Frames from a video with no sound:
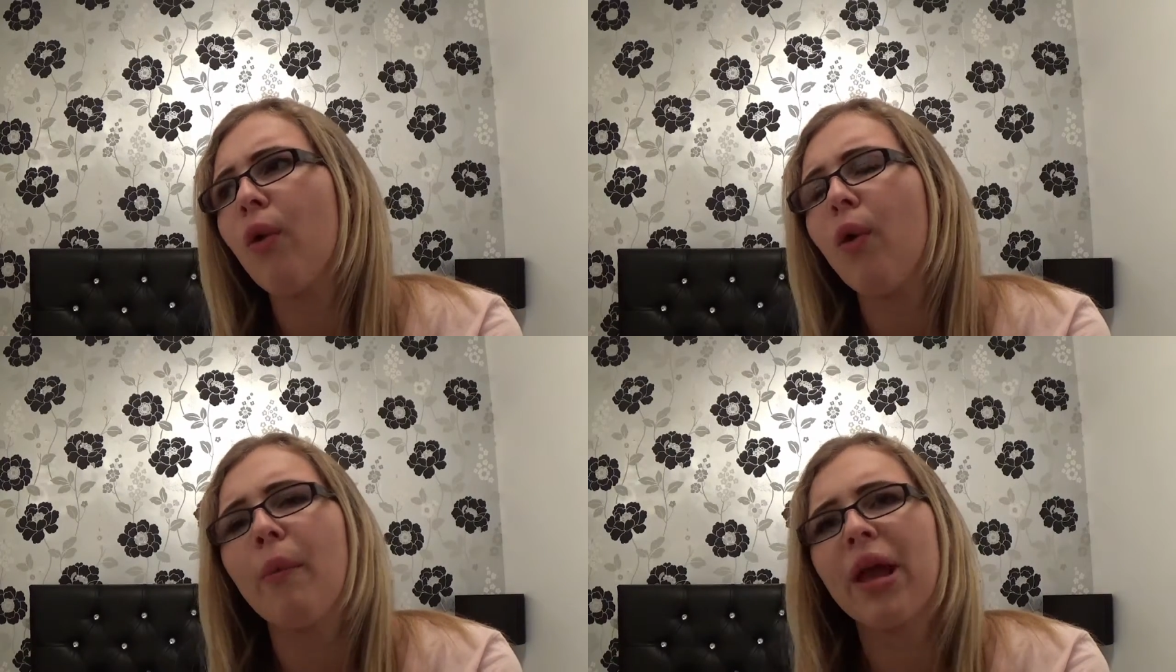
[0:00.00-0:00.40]

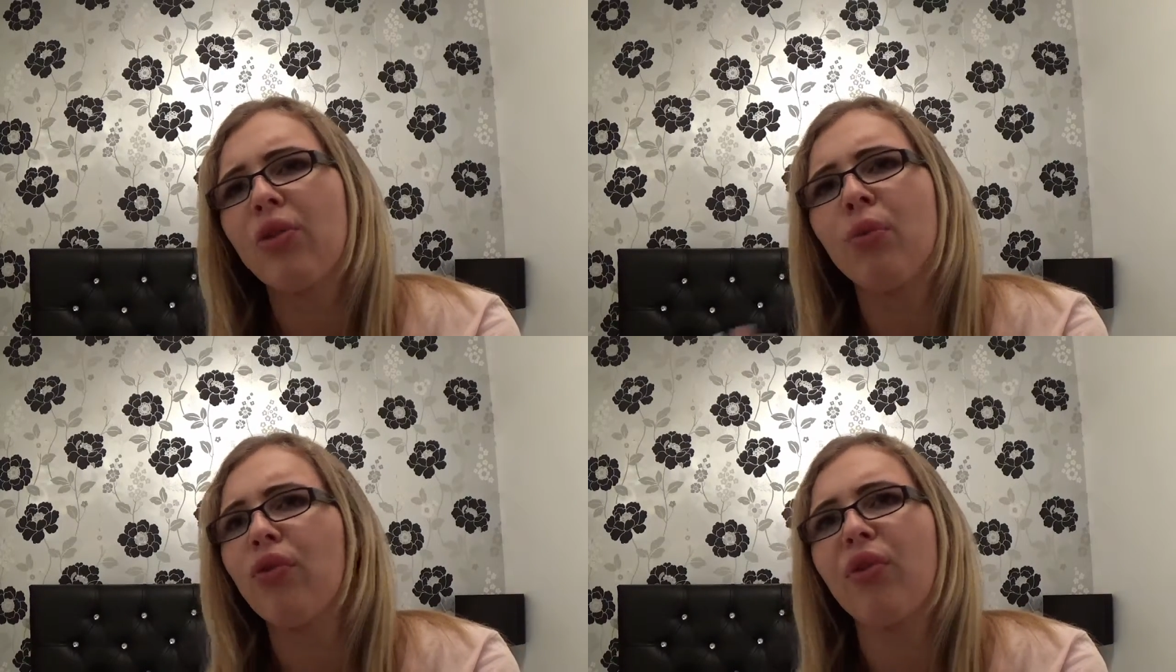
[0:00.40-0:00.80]
or
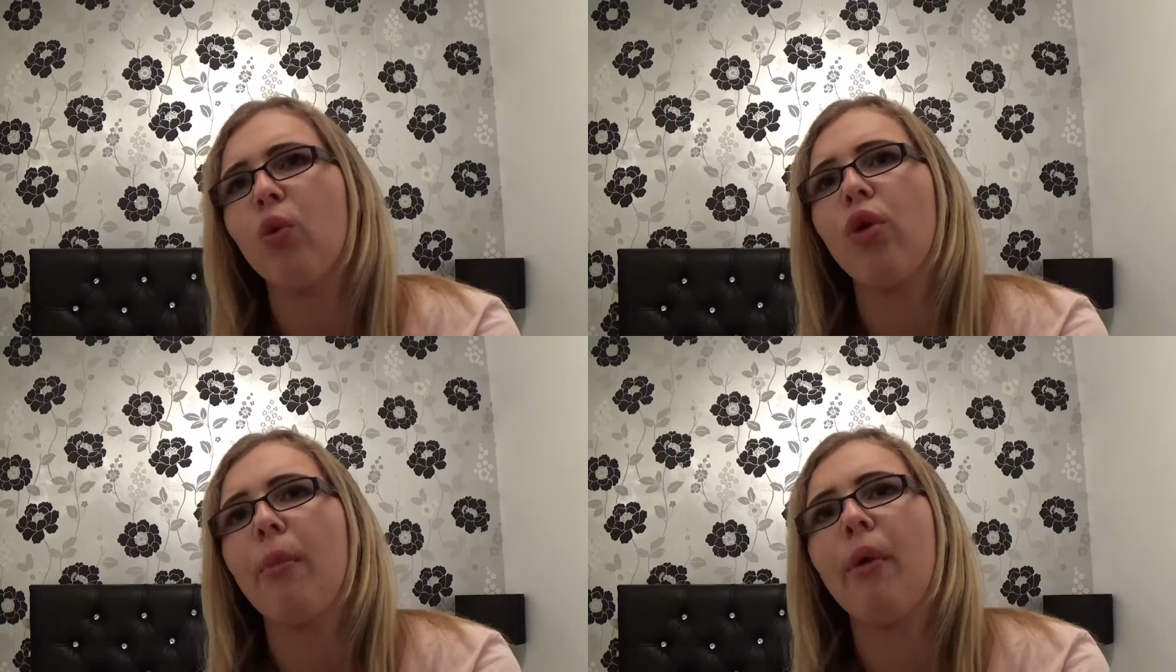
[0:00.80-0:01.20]
because one's the
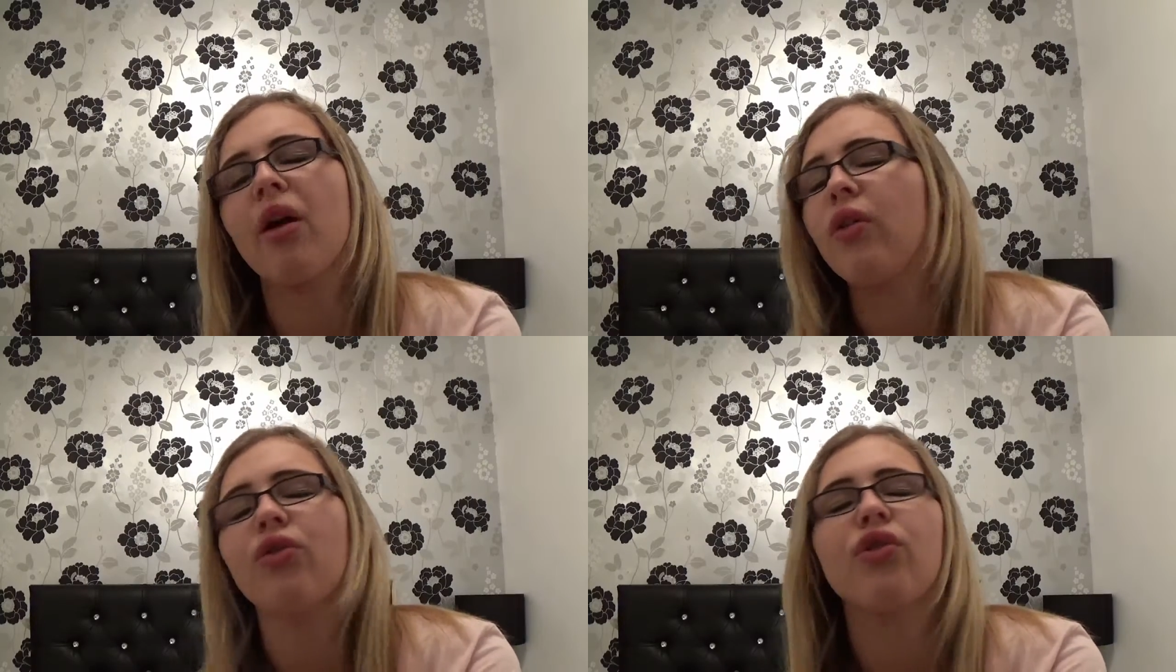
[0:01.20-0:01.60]
audio book,
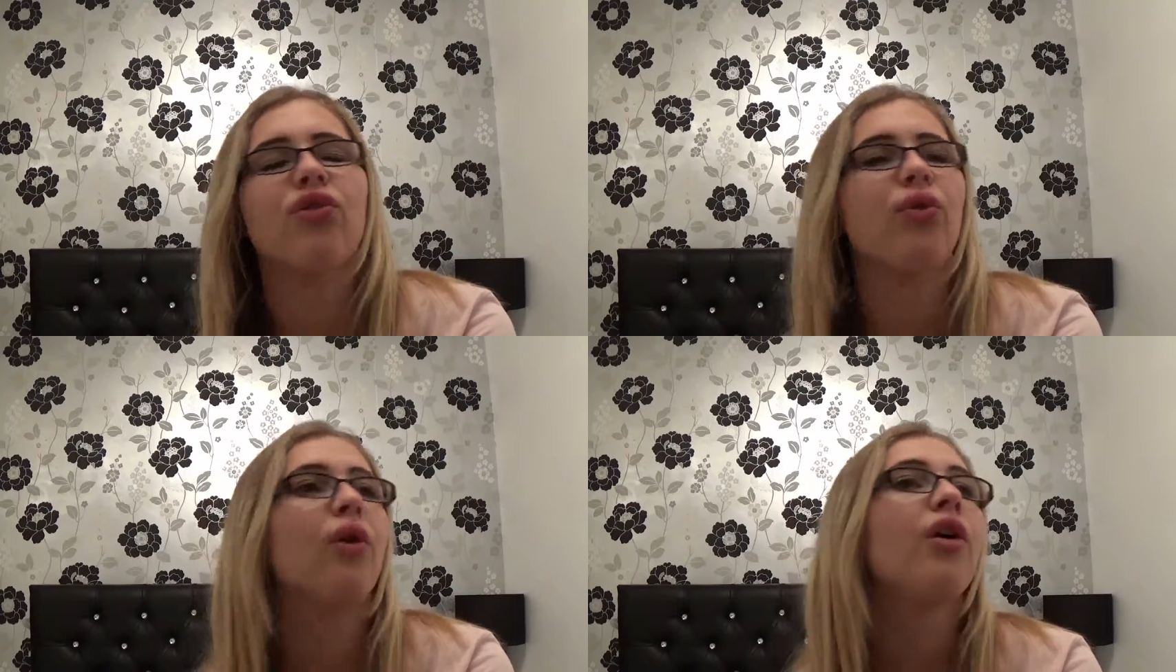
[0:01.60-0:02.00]
I'm not too
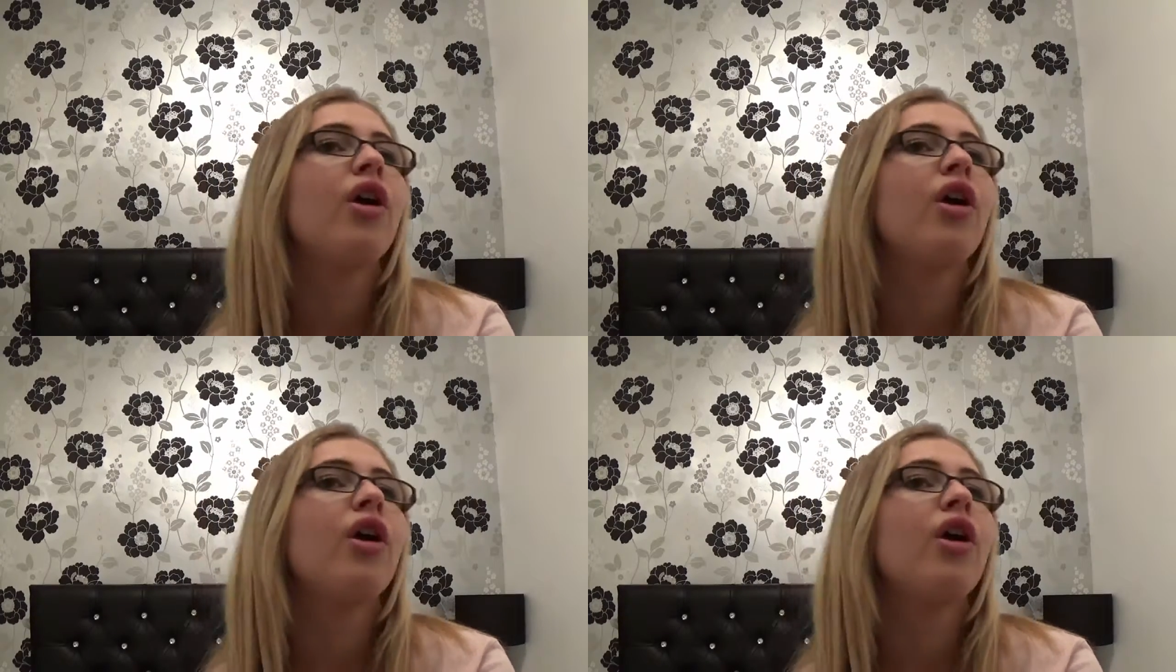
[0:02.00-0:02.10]
sure.